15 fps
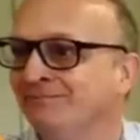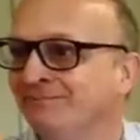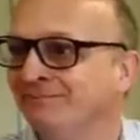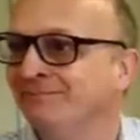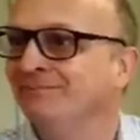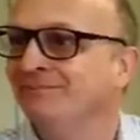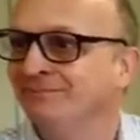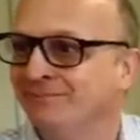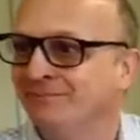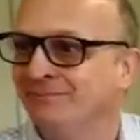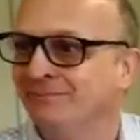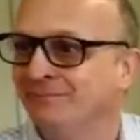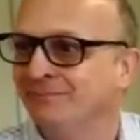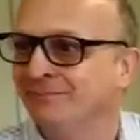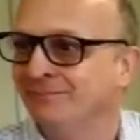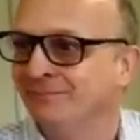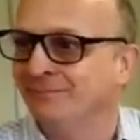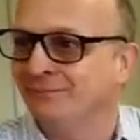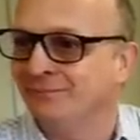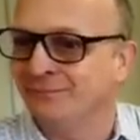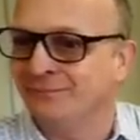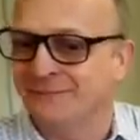Yeah. Well, we
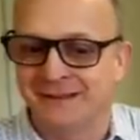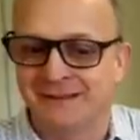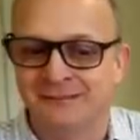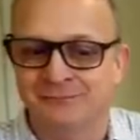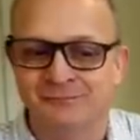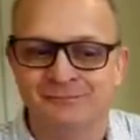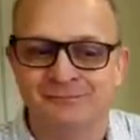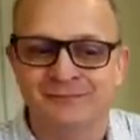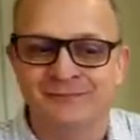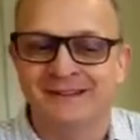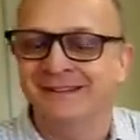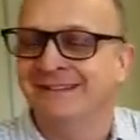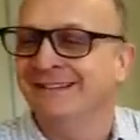do have a manual for